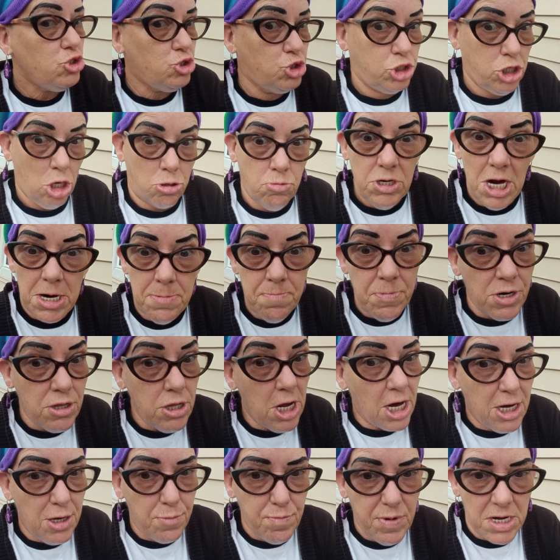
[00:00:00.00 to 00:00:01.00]
Don't ever
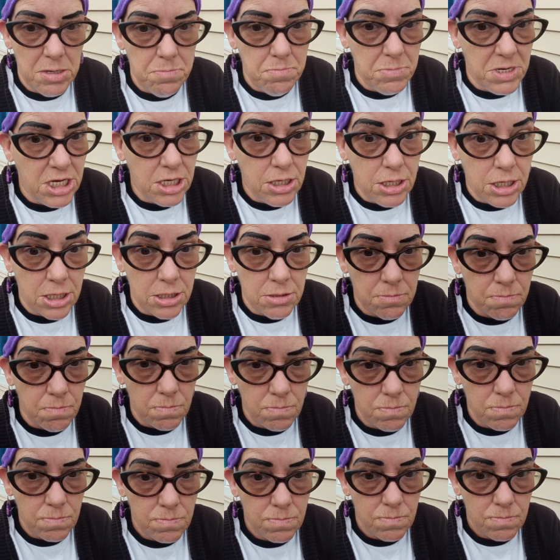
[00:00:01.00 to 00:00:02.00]
lie about me again
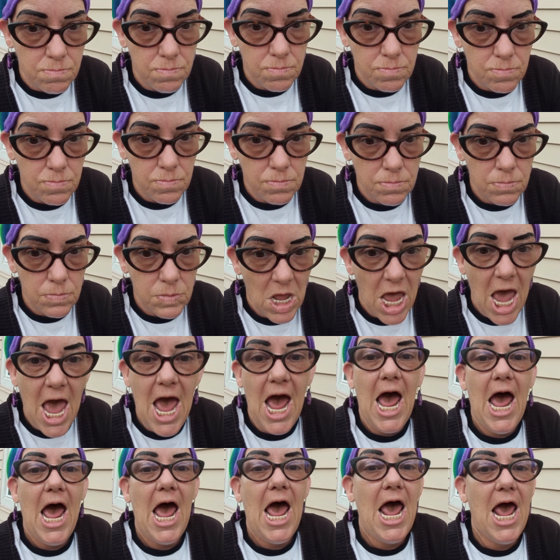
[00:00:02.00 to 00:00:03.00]

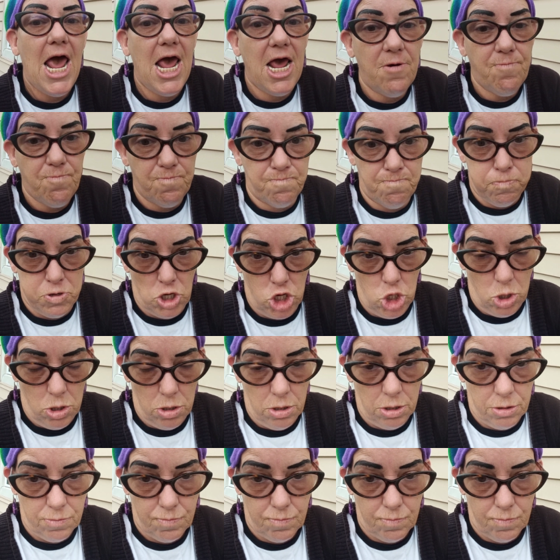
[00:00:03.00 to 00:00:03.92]
ever.